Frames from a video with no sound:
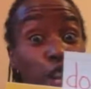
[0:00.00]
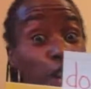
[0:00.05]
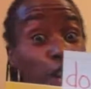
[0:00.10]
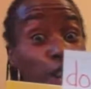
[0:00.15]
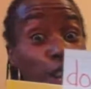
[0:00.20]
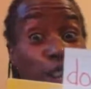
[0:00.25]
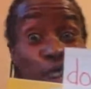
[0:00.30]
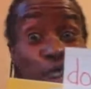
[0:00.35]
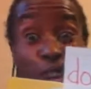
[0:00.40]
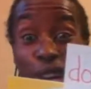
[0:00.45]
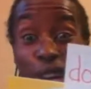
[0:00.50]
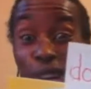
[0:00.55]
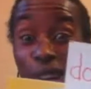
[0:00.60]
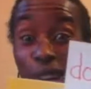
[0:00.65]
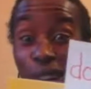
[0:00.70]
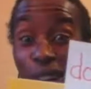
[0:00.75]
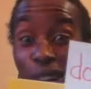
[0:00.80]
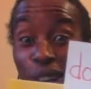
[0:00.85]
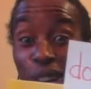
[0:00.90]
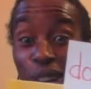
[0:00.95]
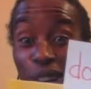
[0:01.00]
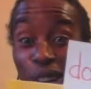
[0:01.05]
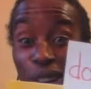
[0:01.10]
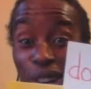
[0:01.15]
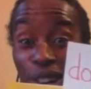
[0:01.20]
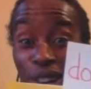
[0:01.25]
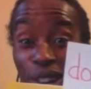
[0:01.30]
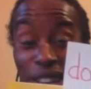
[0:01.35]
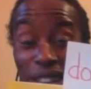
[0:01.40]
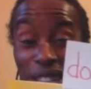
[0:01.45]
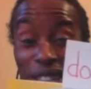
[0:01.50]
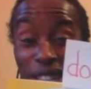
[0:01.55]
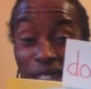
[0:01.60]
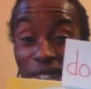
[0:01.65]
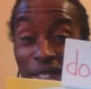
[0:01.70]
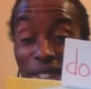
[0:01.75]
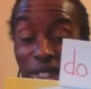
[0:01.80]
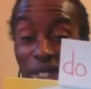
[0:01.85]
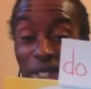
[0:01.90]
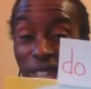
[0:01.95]
No, they
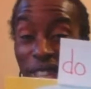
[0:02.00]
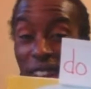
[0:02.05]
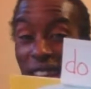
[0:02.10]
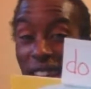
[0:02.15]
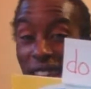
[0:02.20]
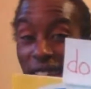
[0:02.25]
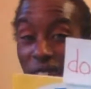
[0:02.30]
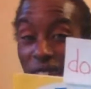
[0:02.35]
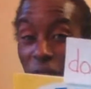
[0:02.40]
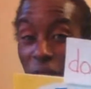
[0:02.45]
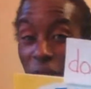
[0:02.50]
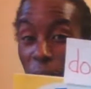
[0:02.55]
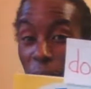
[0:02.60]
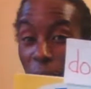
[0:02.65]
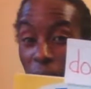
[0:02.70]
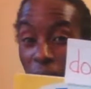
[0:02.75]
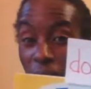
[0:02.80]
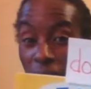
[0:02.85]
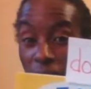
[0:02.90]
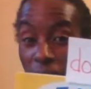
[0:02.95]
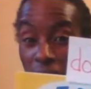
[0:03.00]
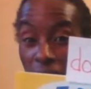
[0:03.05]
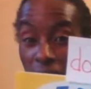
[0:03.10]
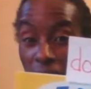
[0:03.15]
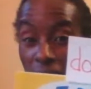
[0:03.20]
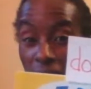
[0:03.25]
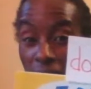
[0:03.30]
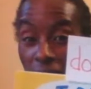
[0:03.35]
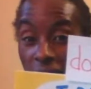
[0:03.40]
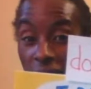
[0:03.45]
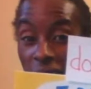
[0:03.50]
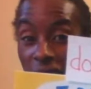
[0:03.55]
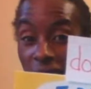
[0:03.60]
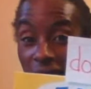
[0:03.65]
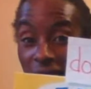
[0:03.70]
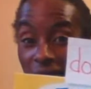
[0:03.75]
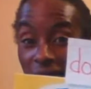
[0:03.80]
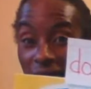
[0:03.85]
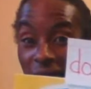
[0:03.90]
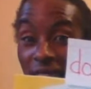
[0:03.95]
don't. Do they both have a T?
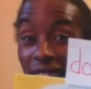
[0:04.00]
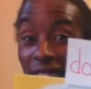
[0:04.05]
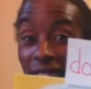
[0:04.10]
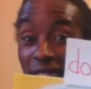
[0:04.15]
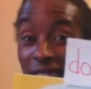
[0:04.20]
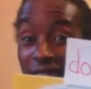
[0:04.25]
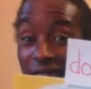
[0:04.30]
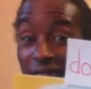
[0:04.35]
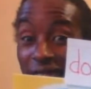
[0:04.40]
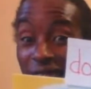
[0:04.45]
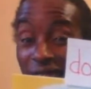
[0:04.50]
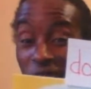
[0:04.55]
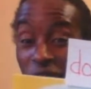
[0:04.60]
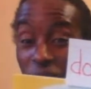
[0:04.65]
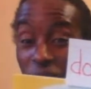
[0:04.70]
Yes, they